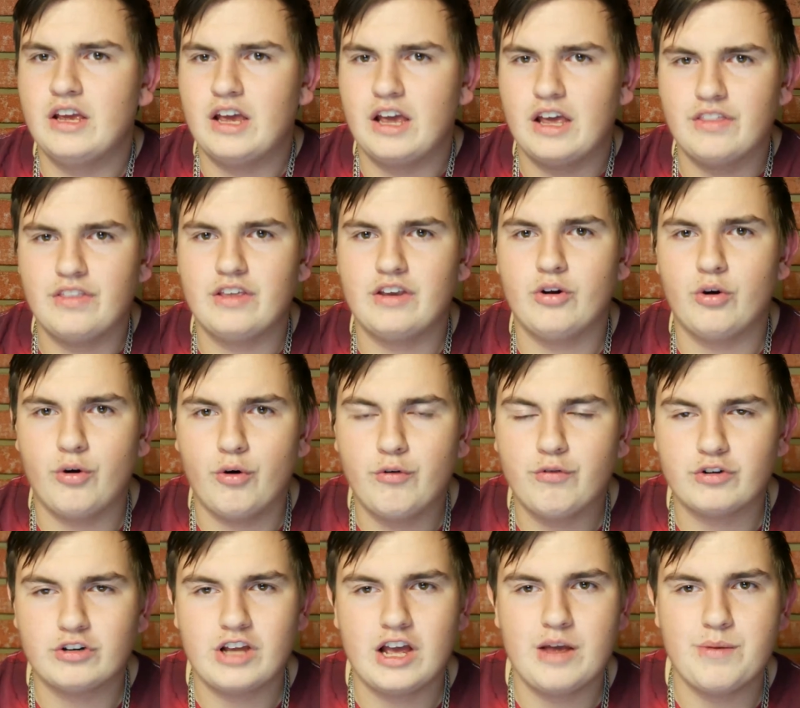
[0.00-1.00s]
And then
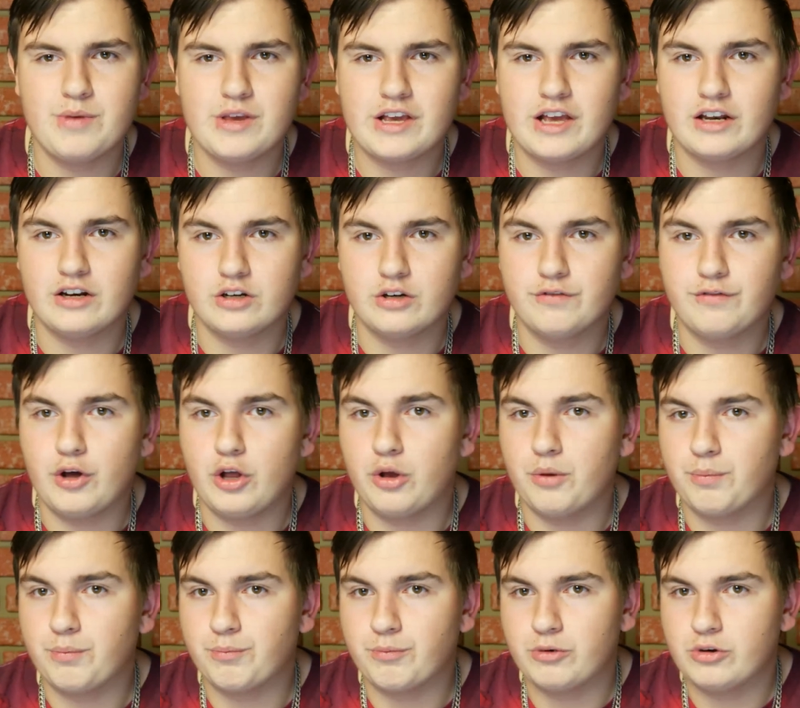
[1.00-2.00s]
over time you kind of
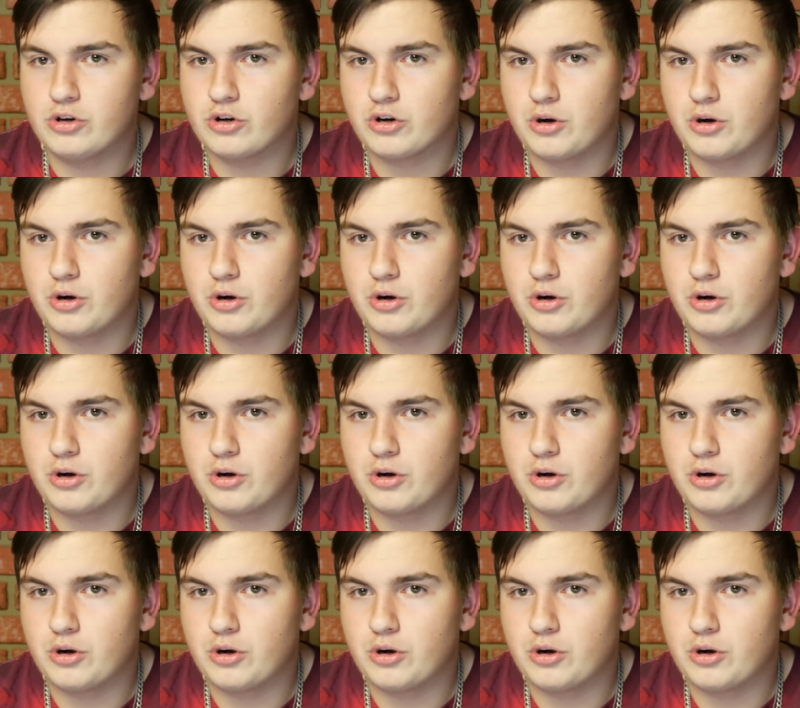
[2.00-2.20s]
develop your